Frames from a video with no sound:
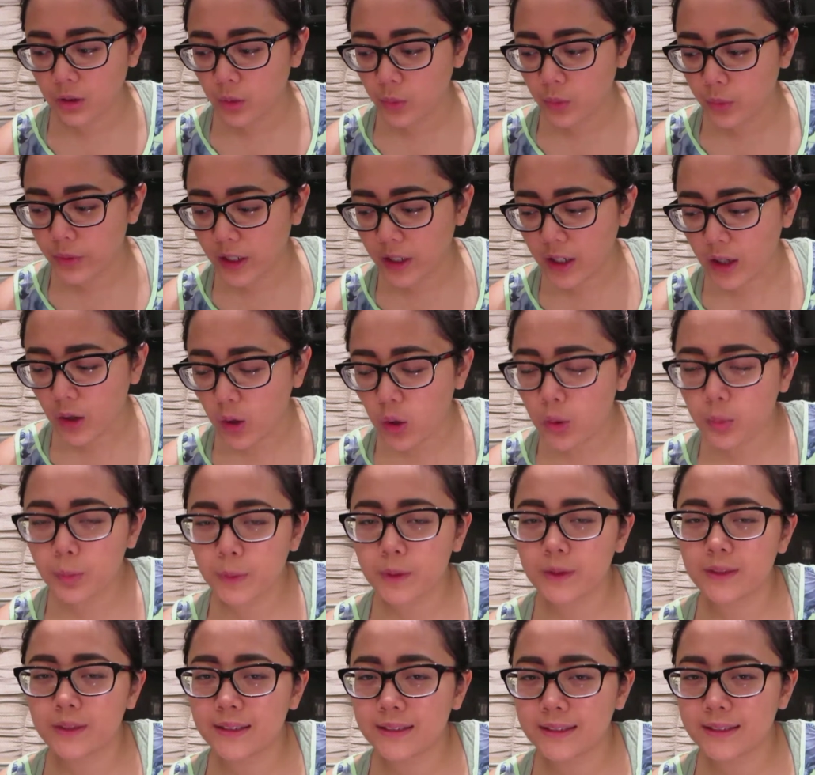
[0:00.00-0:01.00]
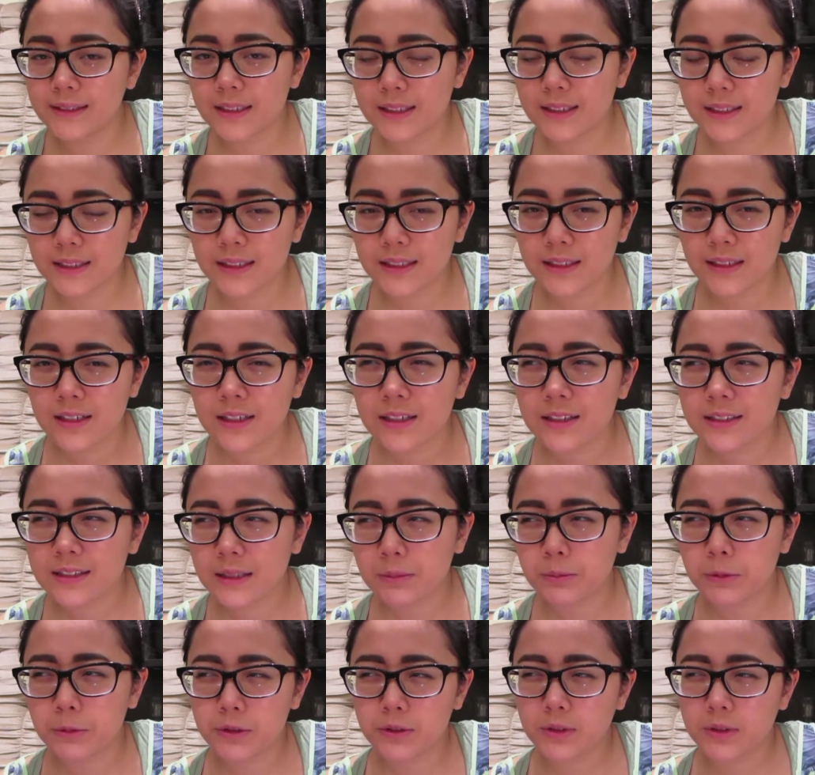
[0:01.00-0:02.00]
I open this, because
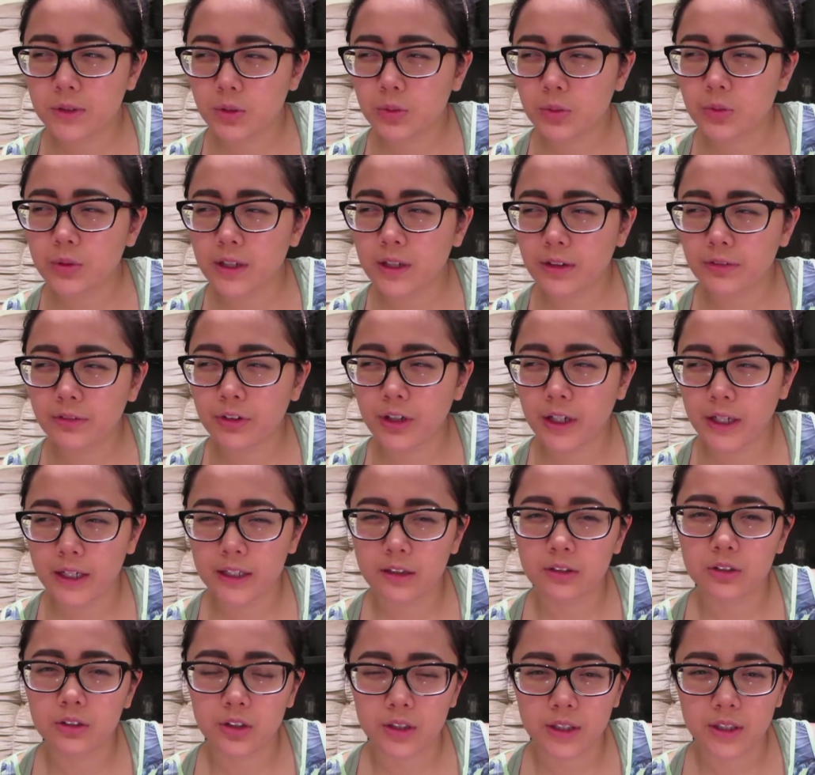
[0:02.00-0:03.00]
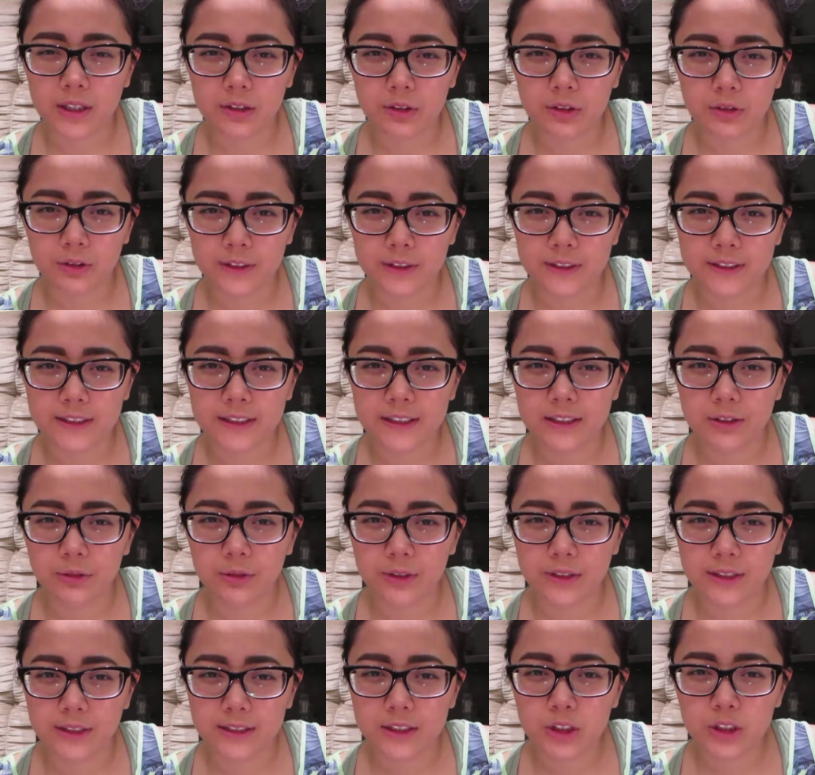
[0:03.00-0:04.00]
I'm used to whenever I look at green tea
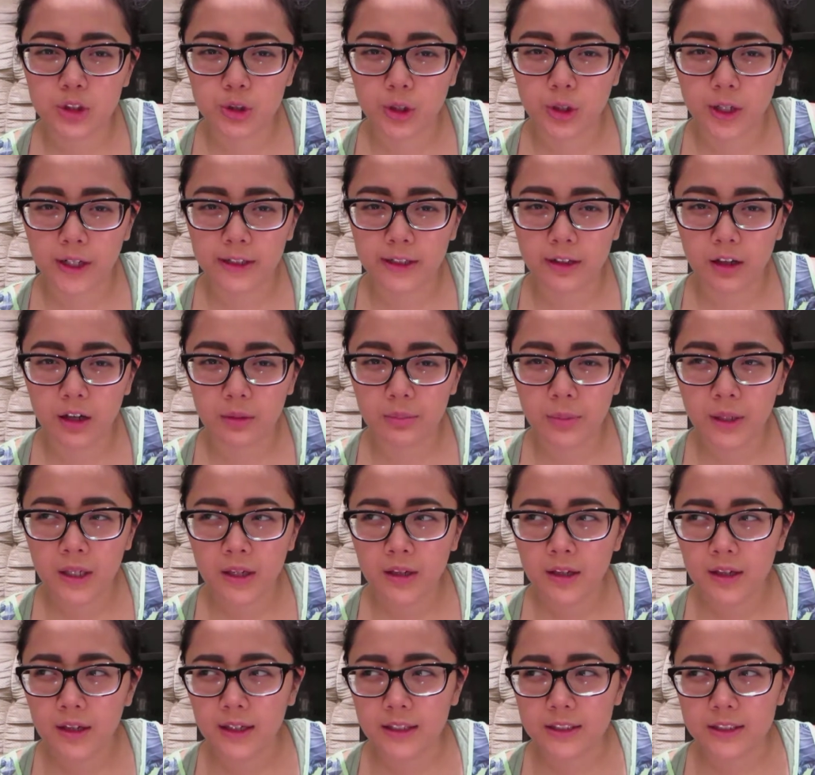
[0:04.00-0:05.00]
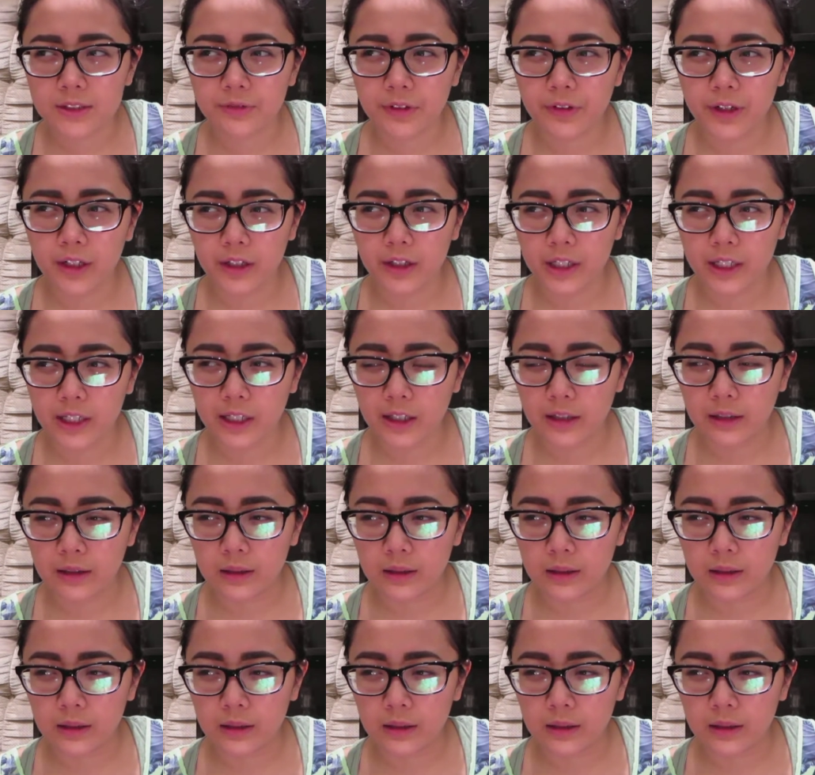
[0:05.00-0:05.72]
when it's dried up, it's very